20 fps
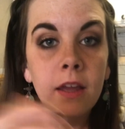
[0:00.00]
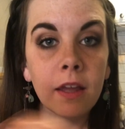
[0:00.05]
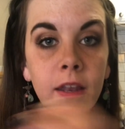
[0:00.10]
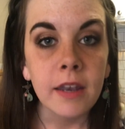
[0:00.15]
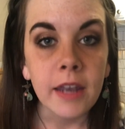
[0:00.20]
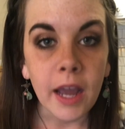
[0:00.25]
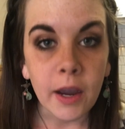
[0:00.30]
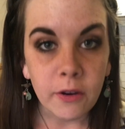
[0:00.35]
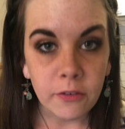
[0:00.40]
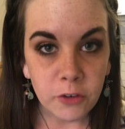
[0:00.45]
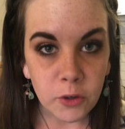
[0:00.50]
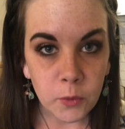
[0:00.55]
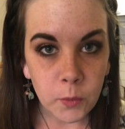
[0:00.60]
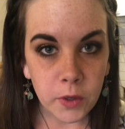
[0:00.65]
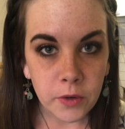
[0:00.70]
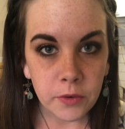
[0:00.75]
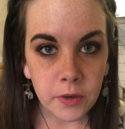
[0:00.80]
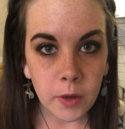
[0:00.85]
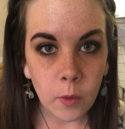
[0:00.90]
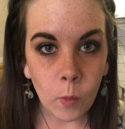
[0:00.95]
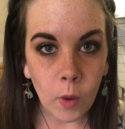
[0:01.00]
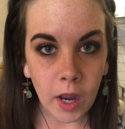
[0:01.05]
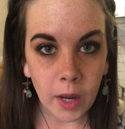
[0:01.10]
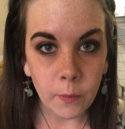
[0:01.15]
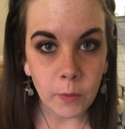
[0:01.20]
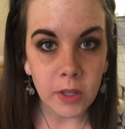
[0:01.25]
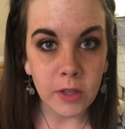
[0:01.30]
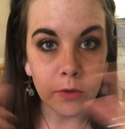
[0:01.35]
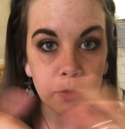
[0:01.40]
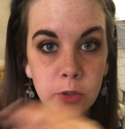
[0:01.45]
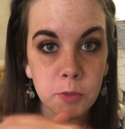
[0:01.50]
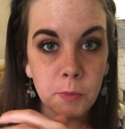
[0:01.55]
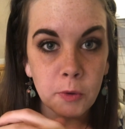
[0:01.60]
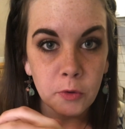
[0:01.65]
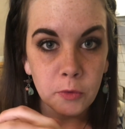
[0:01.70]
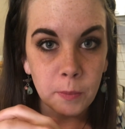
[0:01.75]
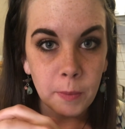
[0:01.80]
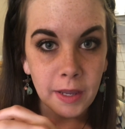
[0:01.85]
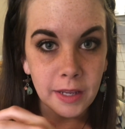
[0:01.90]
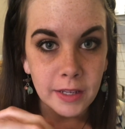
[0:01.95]
Now, if you're wondering why we used both
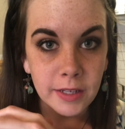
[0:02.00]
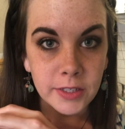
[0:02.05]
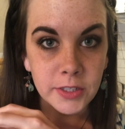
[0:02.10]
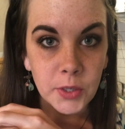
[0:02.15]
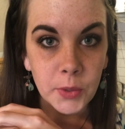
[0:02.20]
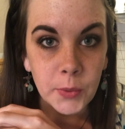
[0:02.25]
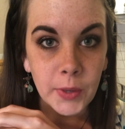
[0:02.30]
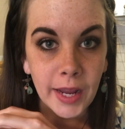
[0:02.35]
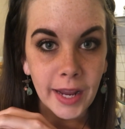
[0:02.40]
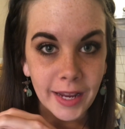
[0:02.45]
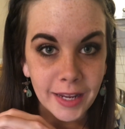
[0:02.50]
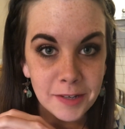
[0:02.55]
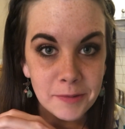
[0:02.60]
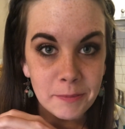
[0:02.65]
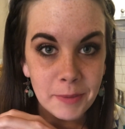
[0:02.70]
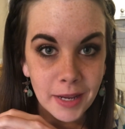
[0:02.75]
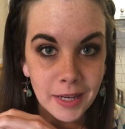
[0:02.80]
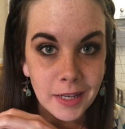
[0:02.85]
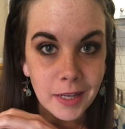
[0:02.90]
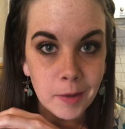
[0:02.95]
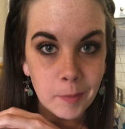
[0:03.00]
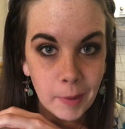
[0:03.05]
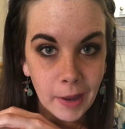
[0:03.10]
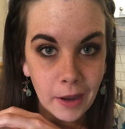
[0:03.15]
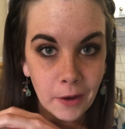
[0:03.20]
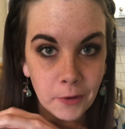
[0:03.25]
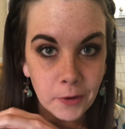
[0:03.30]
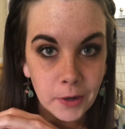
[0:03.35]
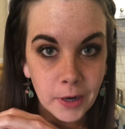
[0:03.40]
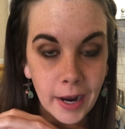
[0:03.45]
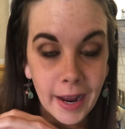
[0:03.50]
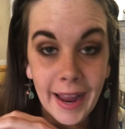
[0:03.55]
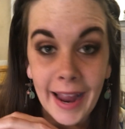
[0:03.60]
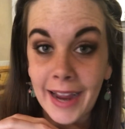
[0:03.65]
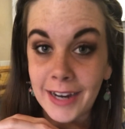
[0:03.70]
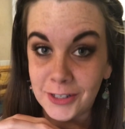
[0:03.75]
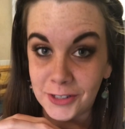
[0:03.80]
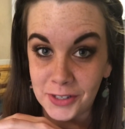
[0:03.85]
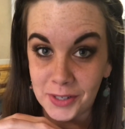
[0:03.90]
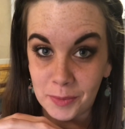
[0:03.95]
baking soda and baking powder, I
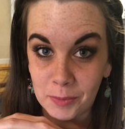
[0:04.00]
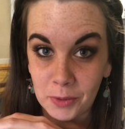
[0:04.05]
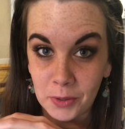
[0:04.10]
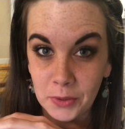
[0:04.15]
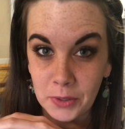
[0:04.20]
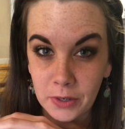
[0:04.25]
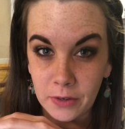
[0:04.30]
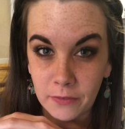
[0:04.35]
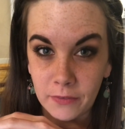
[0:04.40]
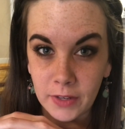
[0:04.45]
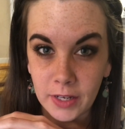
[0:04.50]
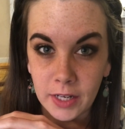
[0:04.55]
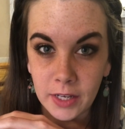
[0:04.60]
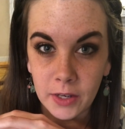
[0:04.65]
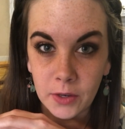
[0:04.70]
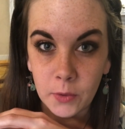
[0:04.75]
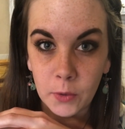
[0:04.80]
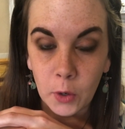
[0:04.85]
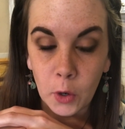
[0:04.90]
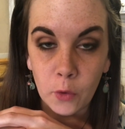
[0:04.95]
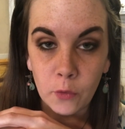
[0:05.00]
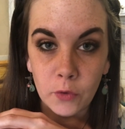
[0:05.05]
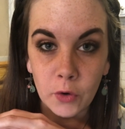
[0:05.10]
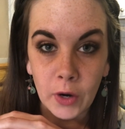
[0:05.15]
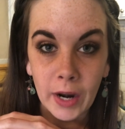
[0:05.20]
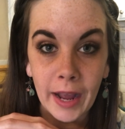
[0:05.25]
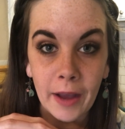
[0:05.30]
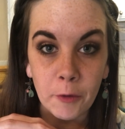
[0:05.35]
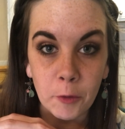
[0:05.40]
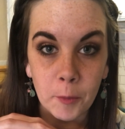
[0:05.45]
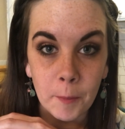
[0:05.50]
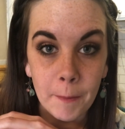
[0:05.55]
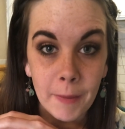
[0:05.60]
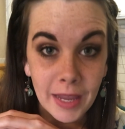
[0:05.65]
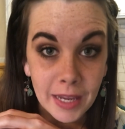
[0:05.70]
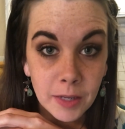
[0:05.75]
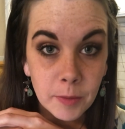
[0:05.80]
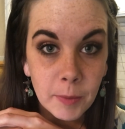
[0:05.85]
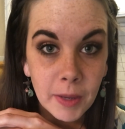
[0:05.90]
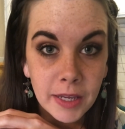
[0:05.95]
actually uploaded a video over how to
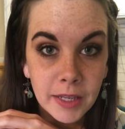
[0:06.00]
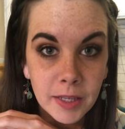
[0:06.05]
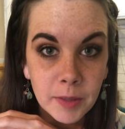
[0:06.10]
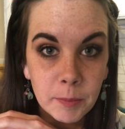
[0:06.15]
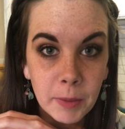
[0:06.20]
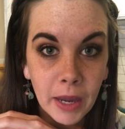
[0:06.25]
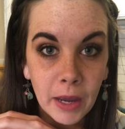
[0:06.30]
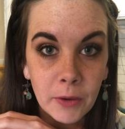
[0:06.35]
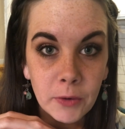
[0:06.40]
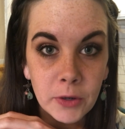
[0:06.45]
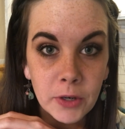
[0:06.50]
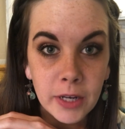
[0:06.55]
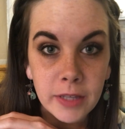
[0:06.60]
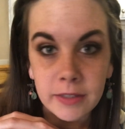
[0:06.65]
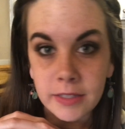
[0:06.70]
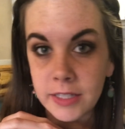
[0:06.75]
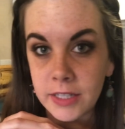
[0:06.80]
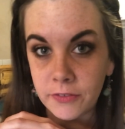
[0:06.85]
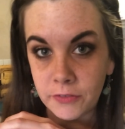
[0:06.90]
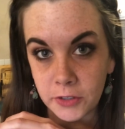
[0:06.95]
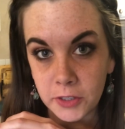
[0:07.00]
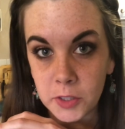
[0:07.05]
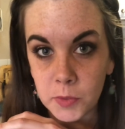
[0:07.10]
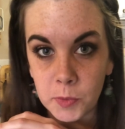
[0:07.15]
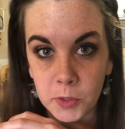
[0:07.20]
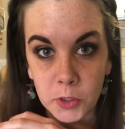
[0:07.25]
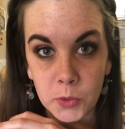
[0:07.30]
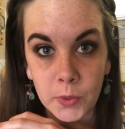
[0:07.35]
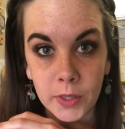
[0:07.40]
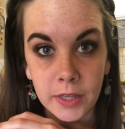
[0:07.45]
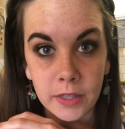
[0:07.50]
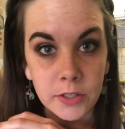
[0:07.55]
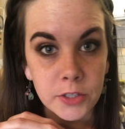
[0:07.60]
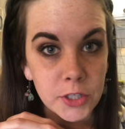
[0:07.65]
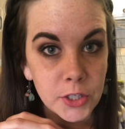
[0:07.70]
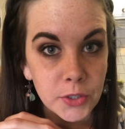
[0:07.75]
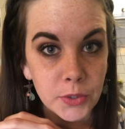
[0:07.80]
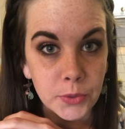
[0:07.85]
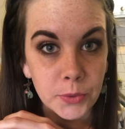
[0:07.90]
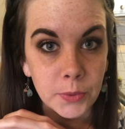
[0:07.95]
make baking powder and the difference between the
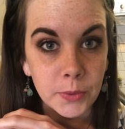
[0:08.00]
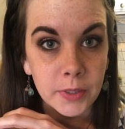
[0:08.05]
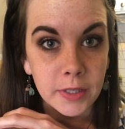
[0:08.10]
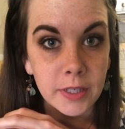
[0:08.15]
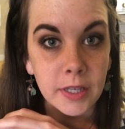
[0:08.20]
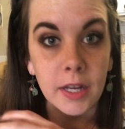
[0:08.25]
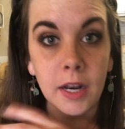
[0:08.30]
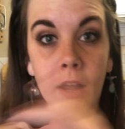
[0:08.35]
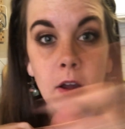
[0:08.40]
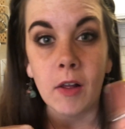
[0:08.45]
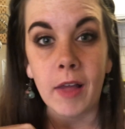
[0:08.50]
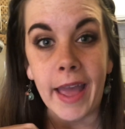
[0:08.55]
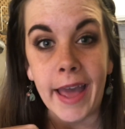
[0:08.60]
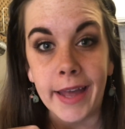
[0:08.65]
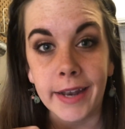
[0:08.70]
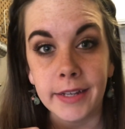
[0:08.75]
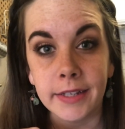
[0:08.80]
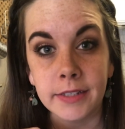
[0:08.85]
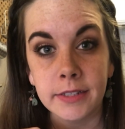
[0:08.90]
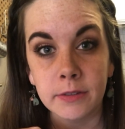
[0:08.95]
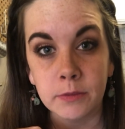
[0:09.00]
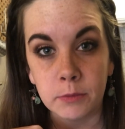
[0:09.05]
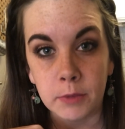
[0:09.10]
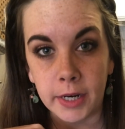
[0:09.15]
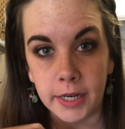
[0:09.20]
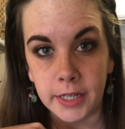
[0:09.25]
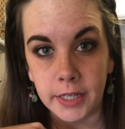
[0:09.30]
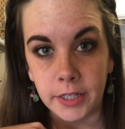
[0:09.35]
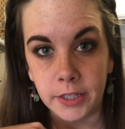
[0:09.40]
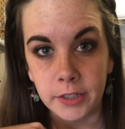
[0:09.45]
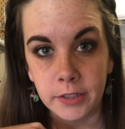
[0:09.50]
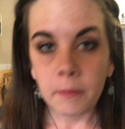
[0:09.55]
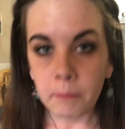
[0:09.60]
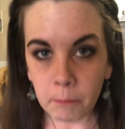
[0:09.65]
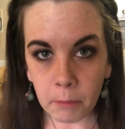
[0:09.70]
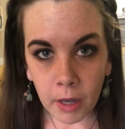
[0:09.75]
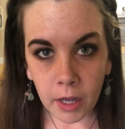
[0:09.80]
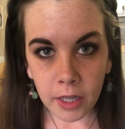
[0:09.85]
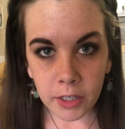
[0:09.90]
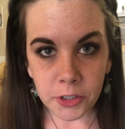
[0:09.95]
two, and I'll add it right here.
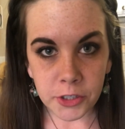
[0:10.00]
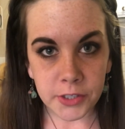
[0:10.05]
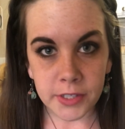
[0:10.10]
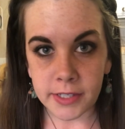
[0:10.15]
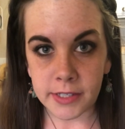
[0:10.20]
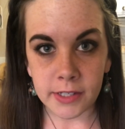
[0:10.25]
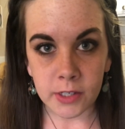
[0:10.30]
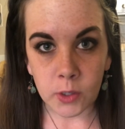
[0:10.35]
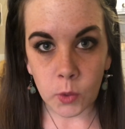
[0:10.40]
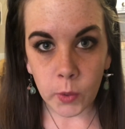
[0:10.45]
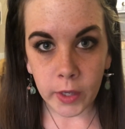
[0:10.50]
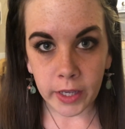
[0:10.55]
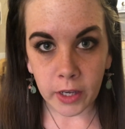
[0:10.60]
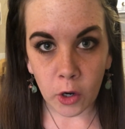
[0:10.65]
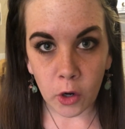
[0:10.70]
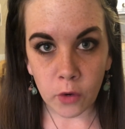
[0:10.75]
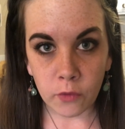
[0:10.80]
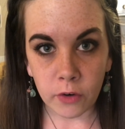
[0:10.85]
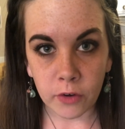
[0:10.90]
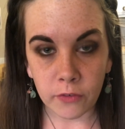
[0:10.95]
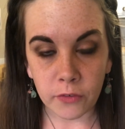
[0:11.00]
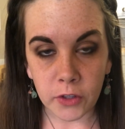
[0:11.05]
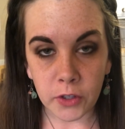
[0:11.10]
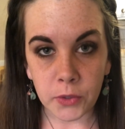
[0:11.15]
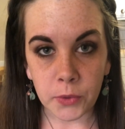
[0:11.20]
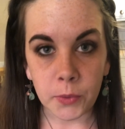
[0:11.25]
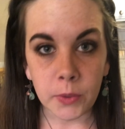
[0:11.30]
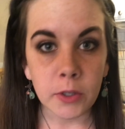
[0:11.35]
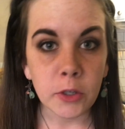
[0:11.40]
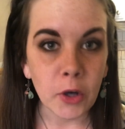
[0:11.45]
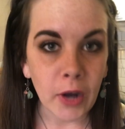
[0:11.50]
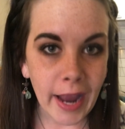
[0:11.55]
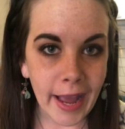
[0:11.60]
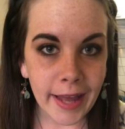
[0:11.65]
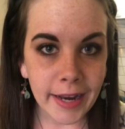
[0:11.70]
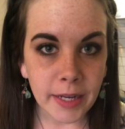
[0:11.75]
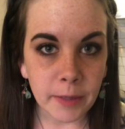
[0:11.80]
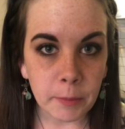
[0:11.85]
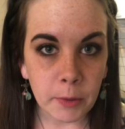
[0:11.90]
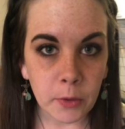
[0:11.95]
But just as a quick overview, you're
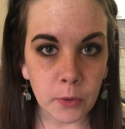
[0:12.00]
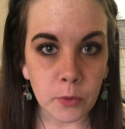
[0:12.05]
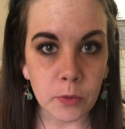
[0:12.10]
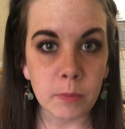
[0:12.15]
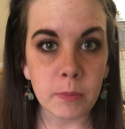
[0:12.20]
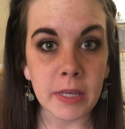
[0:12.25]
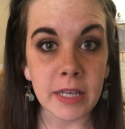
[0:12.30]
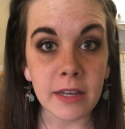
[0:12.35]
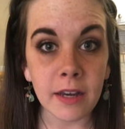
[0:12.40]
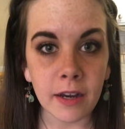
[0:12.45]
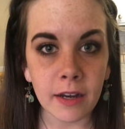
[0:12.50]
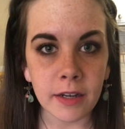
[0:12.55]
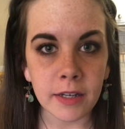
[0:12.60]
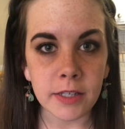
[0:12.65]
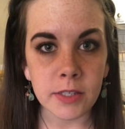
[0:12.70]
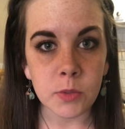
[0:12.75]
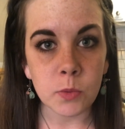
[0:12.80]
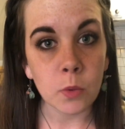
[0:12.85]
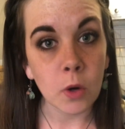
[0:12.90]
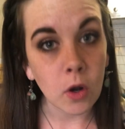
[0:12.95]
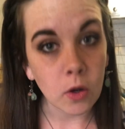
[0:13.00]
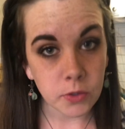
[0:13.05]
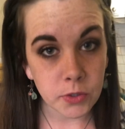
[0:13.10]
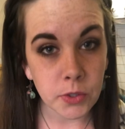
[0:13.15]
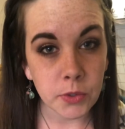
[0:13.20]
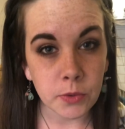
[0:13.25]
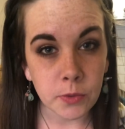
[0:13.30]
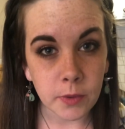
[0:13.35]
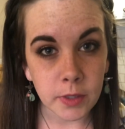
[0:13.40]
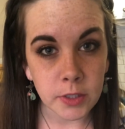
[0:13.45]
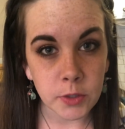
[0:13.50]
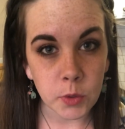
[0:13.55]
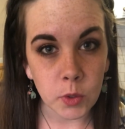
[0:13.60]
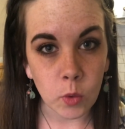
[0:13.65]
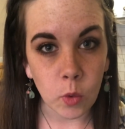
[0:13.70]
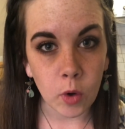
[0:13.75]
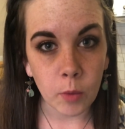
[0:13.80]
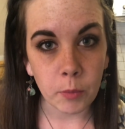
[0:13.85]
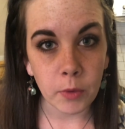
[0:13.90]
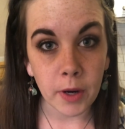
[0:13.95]
adding both because we're also going to
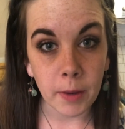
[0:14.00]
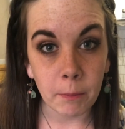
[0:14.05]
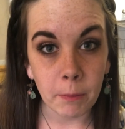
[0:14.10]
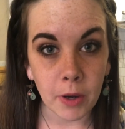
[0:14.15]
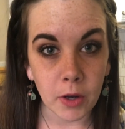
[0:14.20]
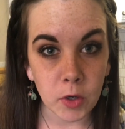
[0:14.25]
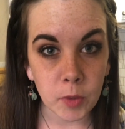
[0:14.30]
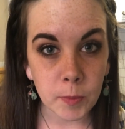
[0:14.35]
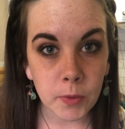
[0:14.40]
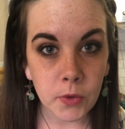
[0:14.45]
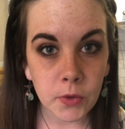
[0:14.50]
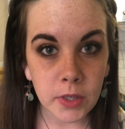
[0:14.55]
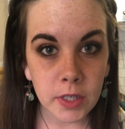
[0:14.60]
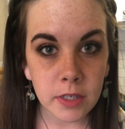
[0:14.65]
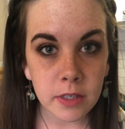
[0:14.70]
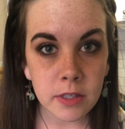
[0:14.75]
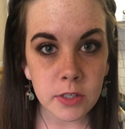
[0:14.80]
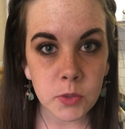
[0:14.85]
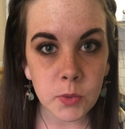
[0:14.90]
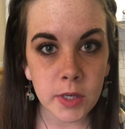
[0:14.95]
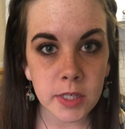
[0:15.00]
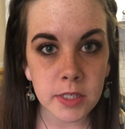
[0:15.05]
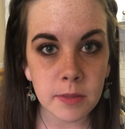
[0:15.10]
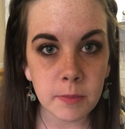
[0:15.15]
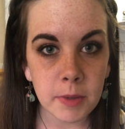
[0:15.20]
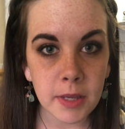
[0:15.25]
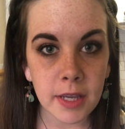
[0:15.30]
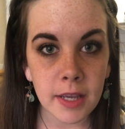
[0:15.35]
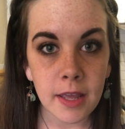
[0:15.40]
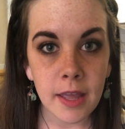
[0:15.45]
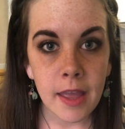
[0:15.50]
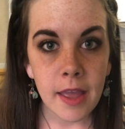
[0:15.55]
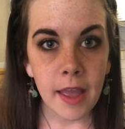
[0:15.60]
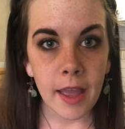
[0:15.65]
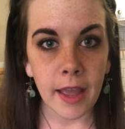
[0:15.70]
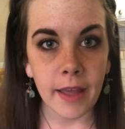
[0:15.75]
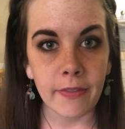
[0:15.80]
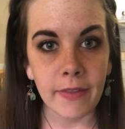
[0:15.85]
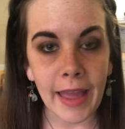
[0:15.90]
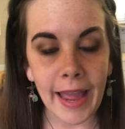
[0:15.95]
incorporate buttermilk into this recipe,
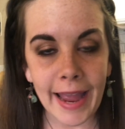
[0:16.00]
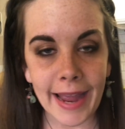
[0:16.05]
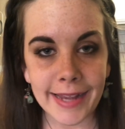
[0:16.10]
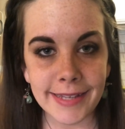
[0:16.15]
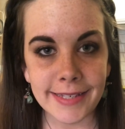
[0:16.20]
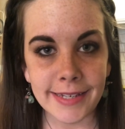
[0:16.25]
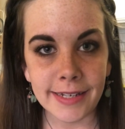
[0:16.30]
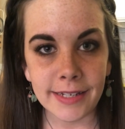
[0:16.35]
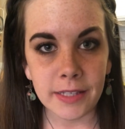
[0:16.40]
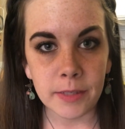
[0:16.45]
and the acid in the